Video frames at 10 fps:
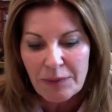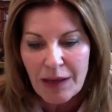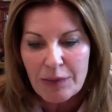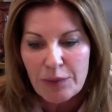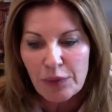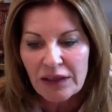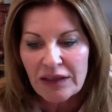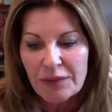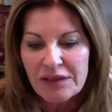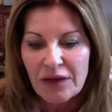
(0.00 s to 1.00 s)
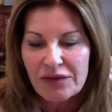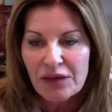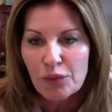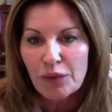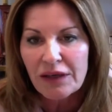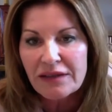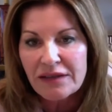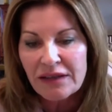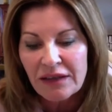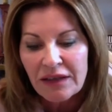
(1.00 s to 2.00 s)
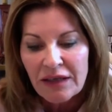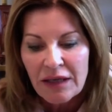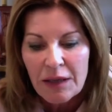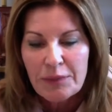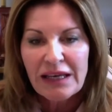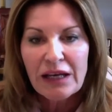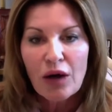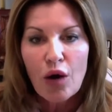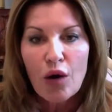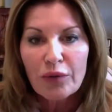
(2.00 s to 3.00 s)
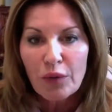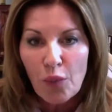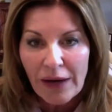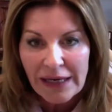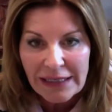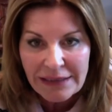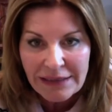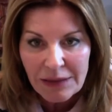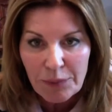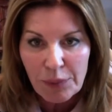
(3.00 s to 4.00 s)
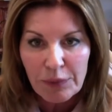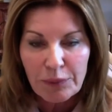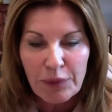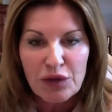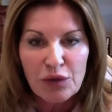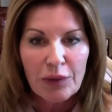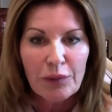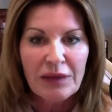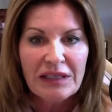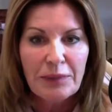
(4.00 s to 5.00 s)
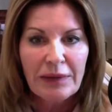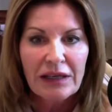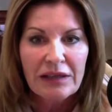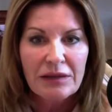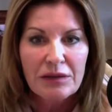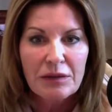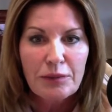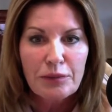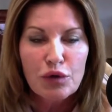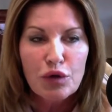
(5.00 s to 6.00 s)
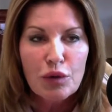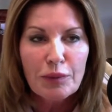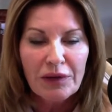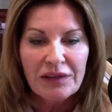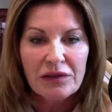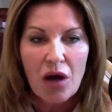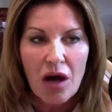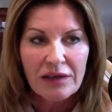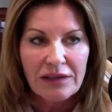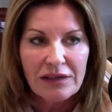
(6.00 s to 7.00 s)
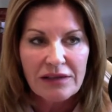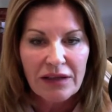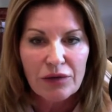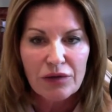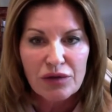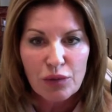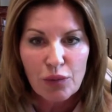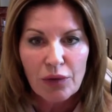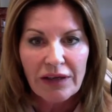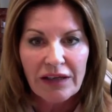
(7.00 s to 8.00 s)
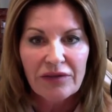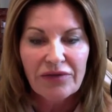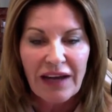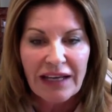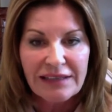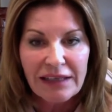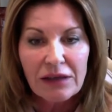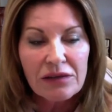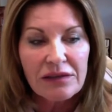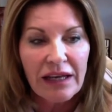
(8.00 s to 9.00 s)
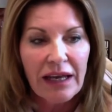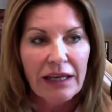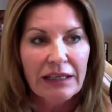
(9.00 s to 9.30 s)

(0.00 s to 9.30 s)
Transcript: may be putting themselves at risk. Being overweight puts you at risk because there's numerous toxins that are stored in fat cells. In